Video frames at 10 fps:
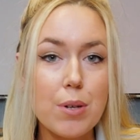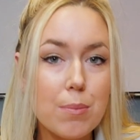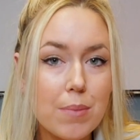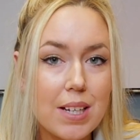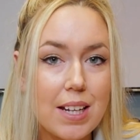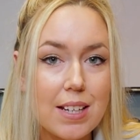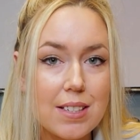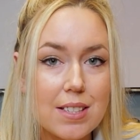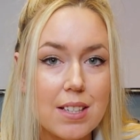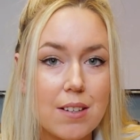per minute,
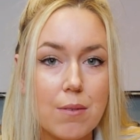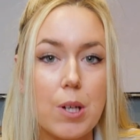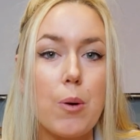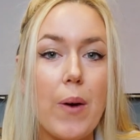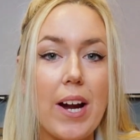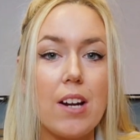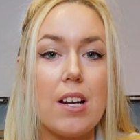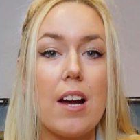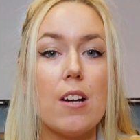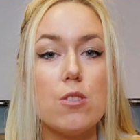requiring
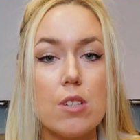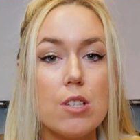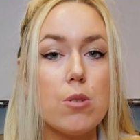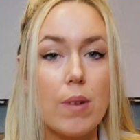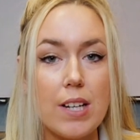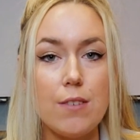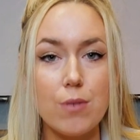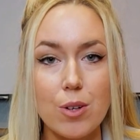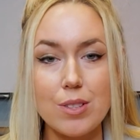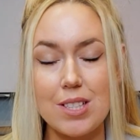120
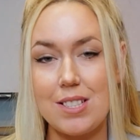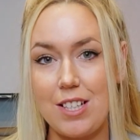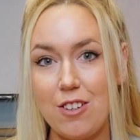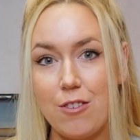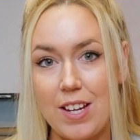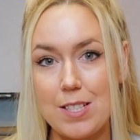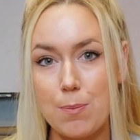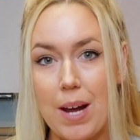volt single phase